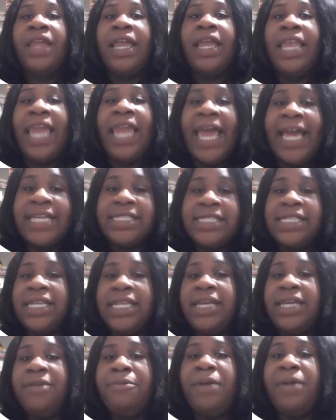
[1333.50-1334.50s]

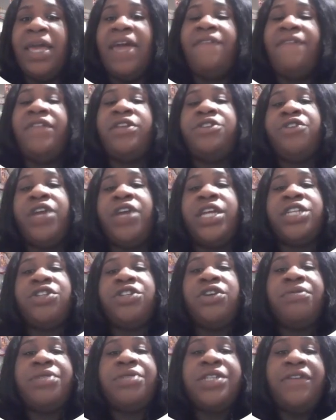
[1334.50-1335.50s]
Lastly, we have the
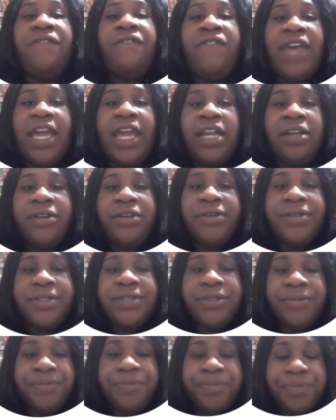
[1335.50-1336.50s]
transcription factors.